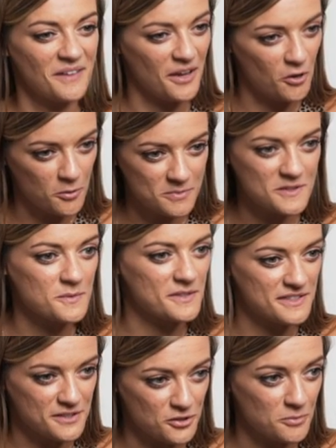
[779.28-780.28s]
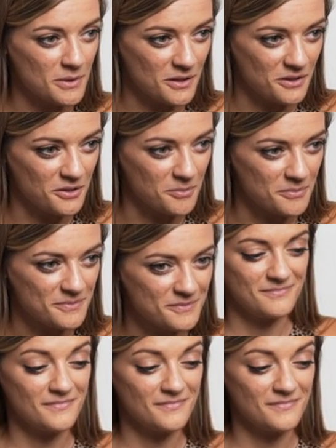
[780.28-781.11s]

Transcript: I hope this wasn't doom and gloom.